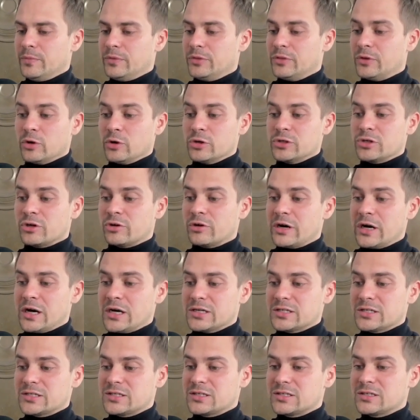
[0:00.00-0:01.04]
Toys R
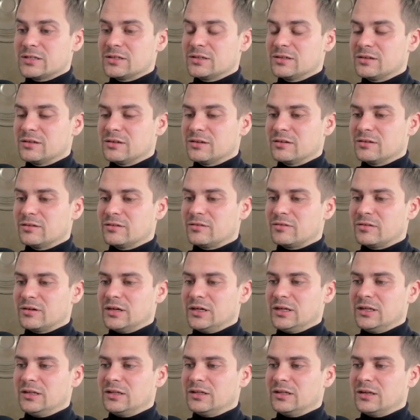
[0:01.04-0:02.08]
Us,
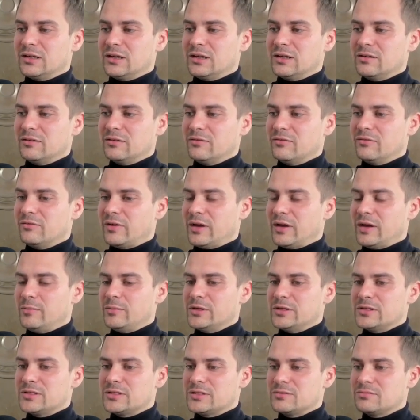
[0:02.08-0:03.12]
right? The
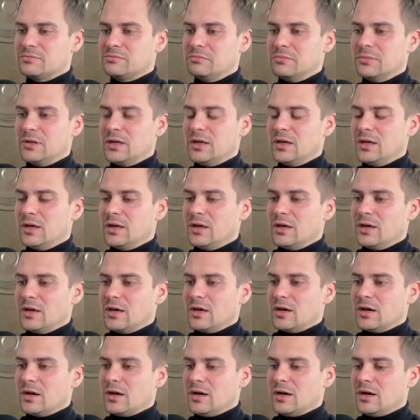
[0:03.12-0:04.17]
famous
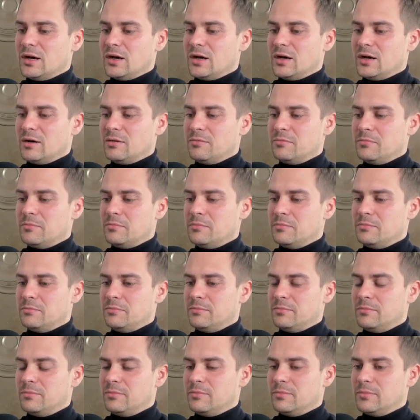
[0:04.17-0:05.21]

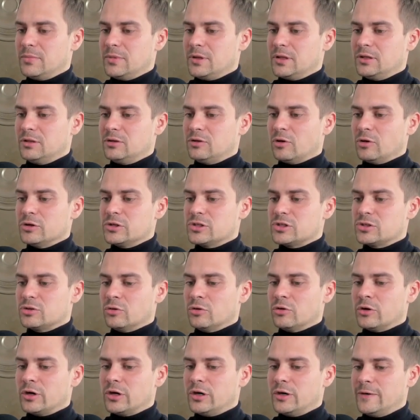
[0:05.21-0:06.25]
toy
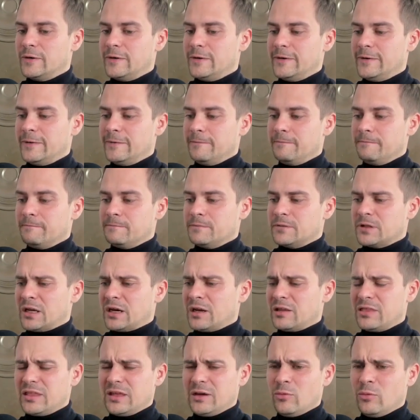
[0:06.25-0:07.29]
store that
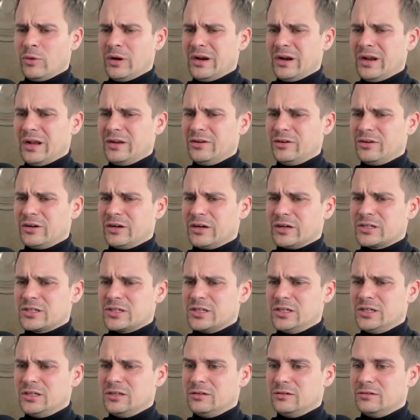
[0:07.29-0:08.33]
I think went under,
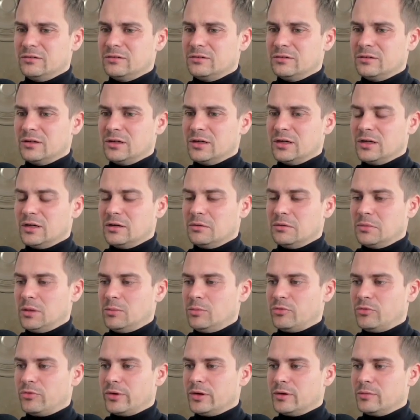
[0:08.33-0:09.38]
actually.
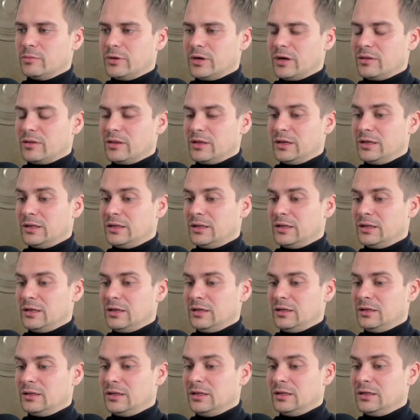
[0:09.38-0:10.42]
Maybe wrong, but I think
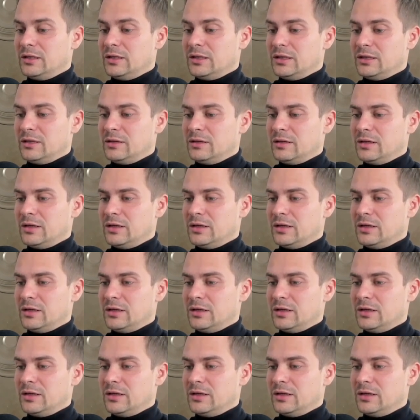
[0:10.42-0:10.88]
they did.